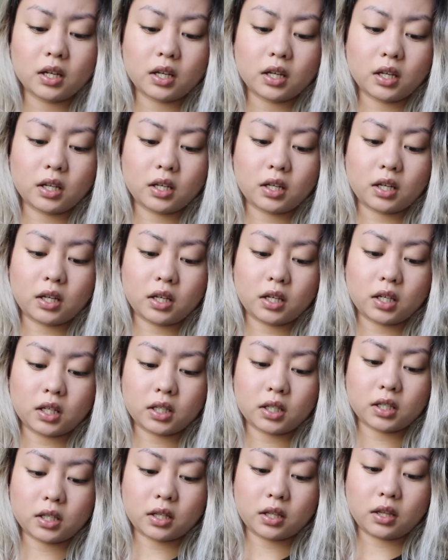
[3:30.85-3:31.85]
It
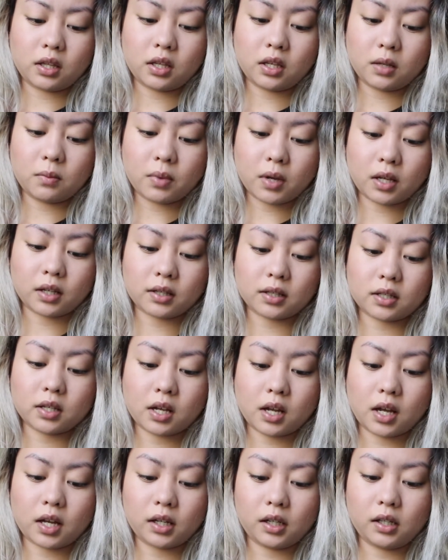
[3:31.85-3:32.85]
is the best
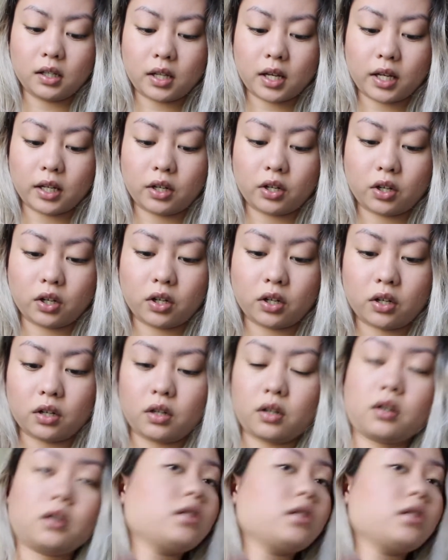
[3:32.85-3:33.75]
highlighter,